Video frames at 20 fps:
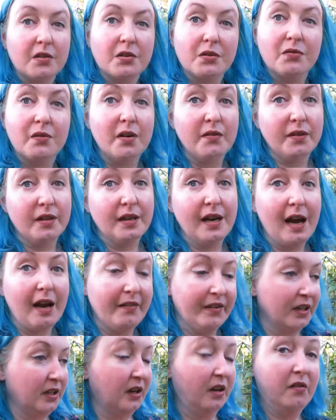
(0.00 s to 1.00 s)
So rather than
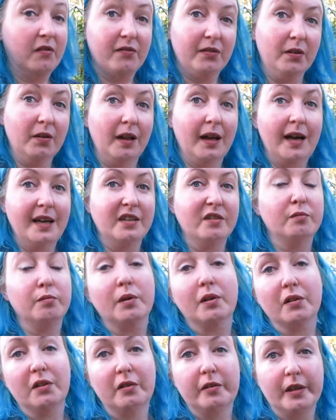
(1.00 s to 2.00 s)
having a full head of
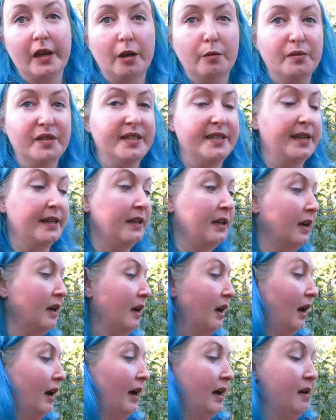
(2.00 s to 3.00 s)
broccoli or caprese,
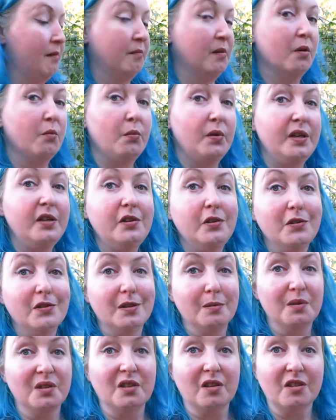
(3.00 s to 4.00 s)
we use
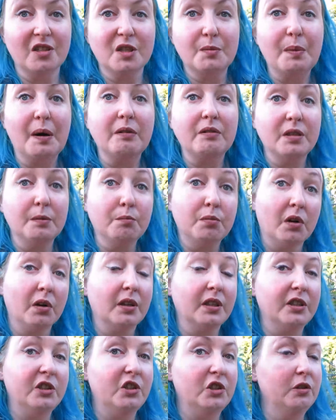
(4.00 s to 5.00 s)
them as like sprouting
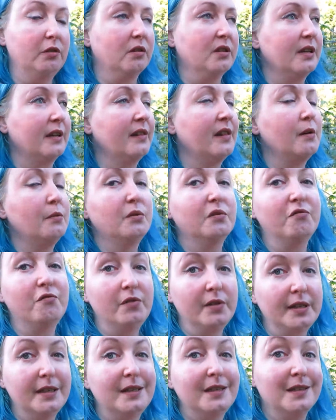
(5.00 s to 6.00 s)
broccoli shoots, and they were
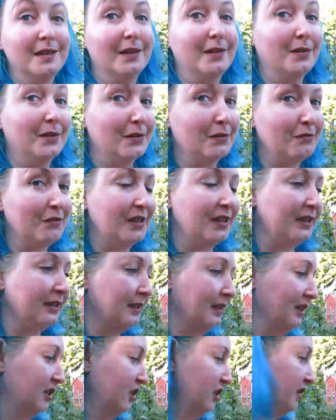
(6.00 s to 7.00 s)
really tender and really
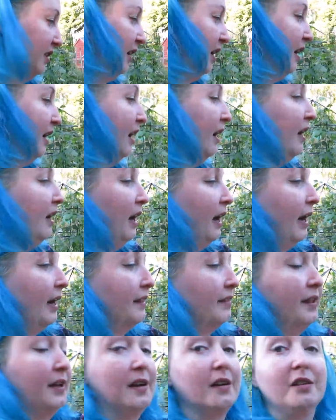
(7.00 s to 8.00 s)
delicious.
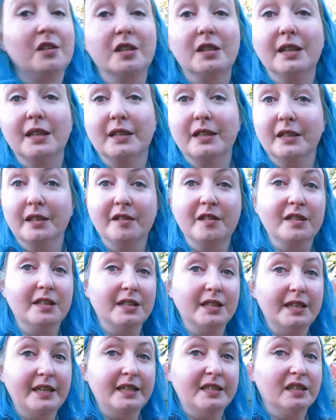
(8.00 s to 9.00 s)
And then I just let it go to
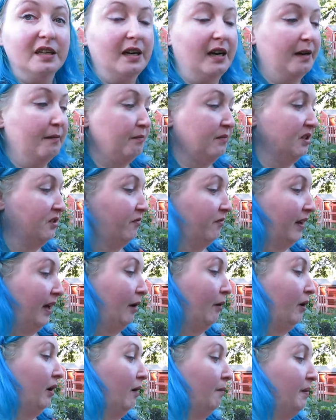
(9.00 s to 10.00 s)
seed, to
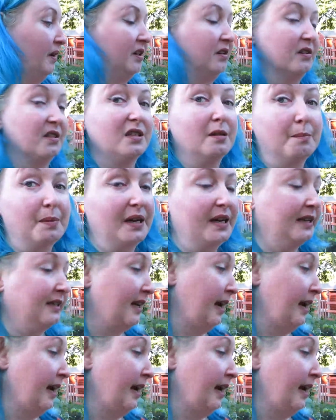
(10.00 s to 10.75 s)
flower, because the bees